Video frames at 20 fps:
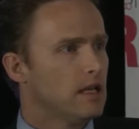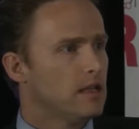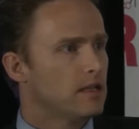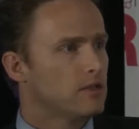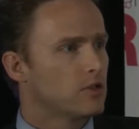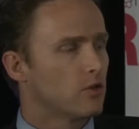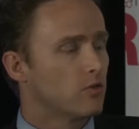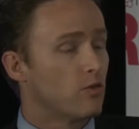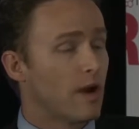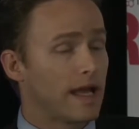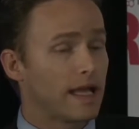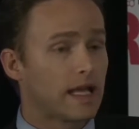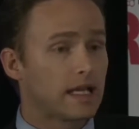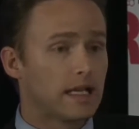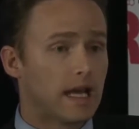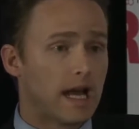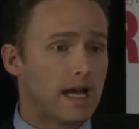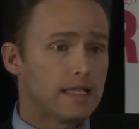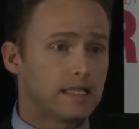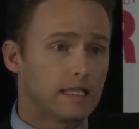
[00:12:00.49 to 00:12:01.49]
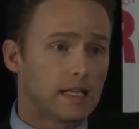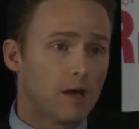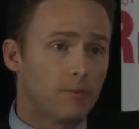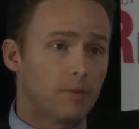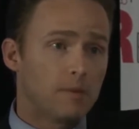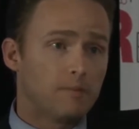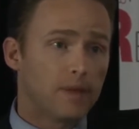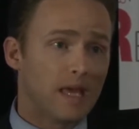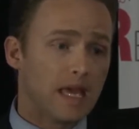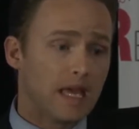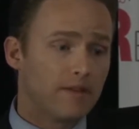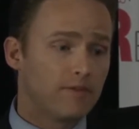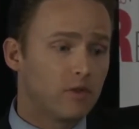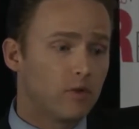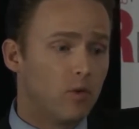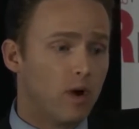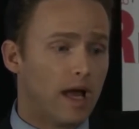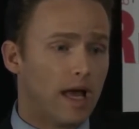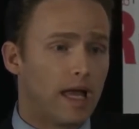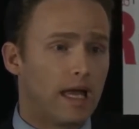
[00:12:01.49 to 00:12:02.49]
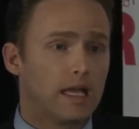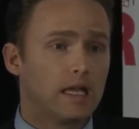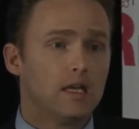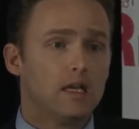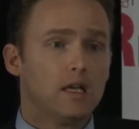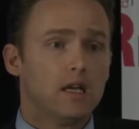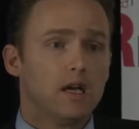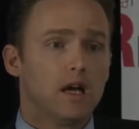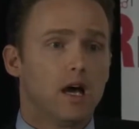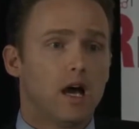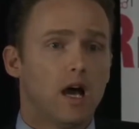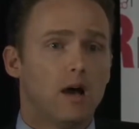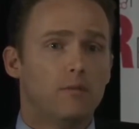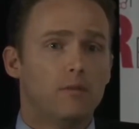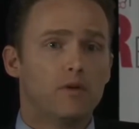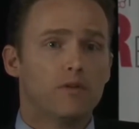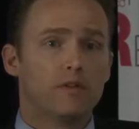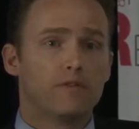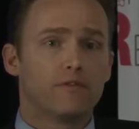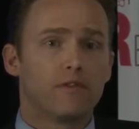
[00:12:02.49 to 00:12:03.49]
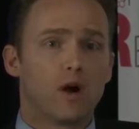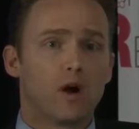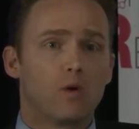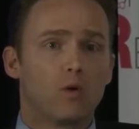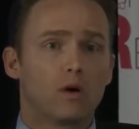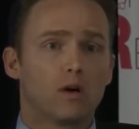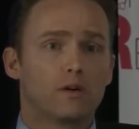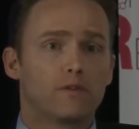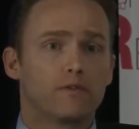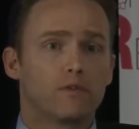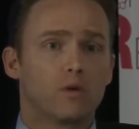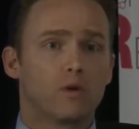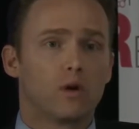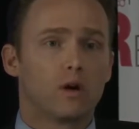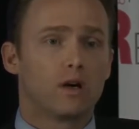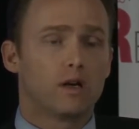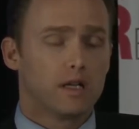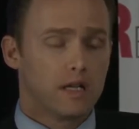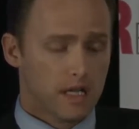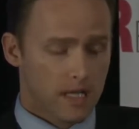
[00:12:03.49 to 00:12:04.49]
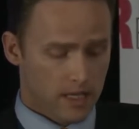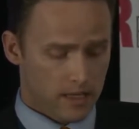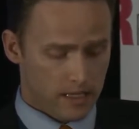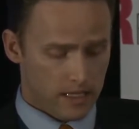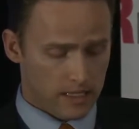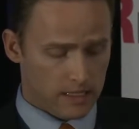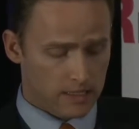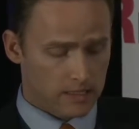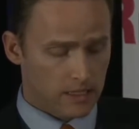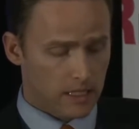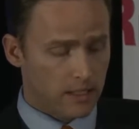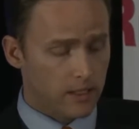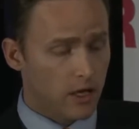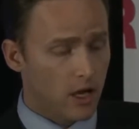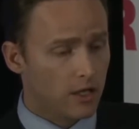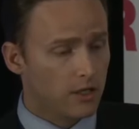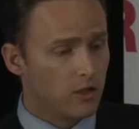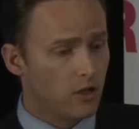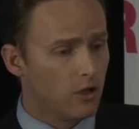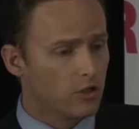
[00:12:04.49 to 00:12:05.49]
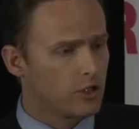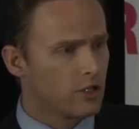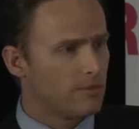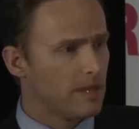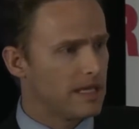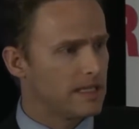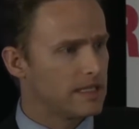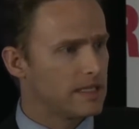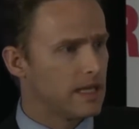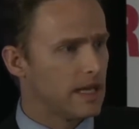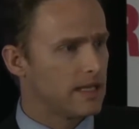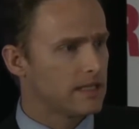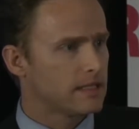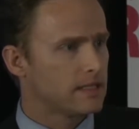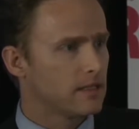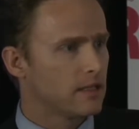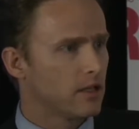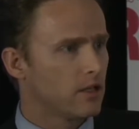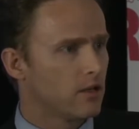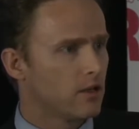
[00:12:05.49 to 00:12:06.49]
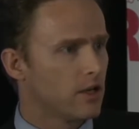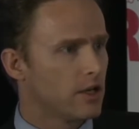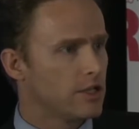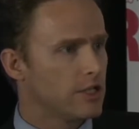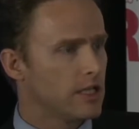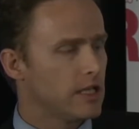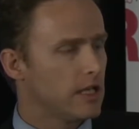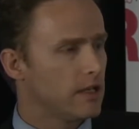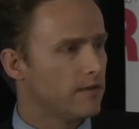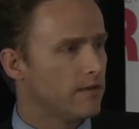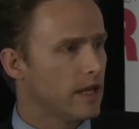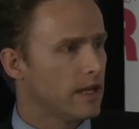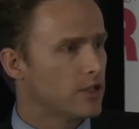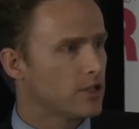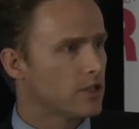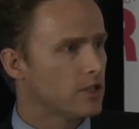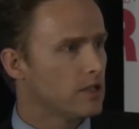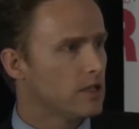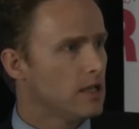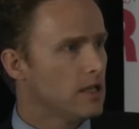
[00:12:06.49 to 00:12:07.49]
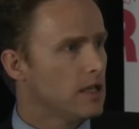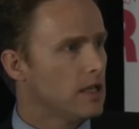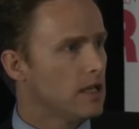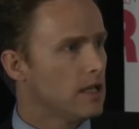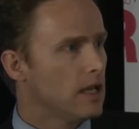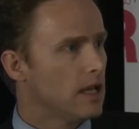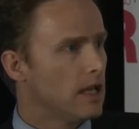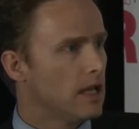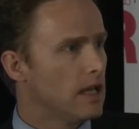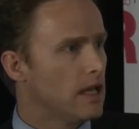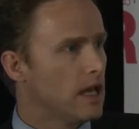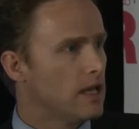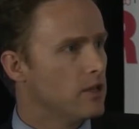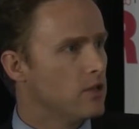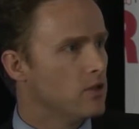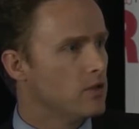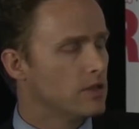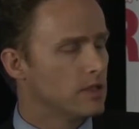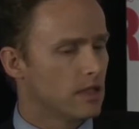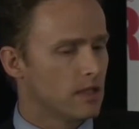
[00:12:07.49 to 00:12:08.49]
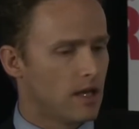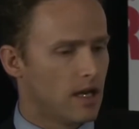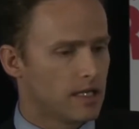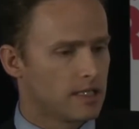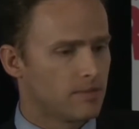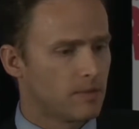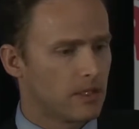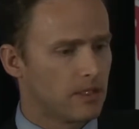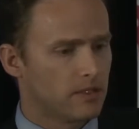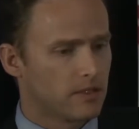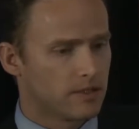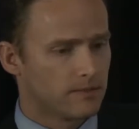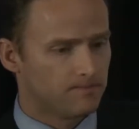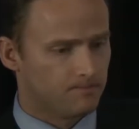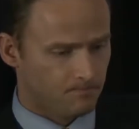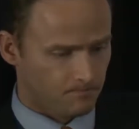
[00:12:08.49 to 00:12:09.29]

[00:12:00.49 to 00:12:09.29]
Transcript: sort of recognizing, helping pave the way moving forward for these non-culture-based tests and encouraging innovation and use at hospitals.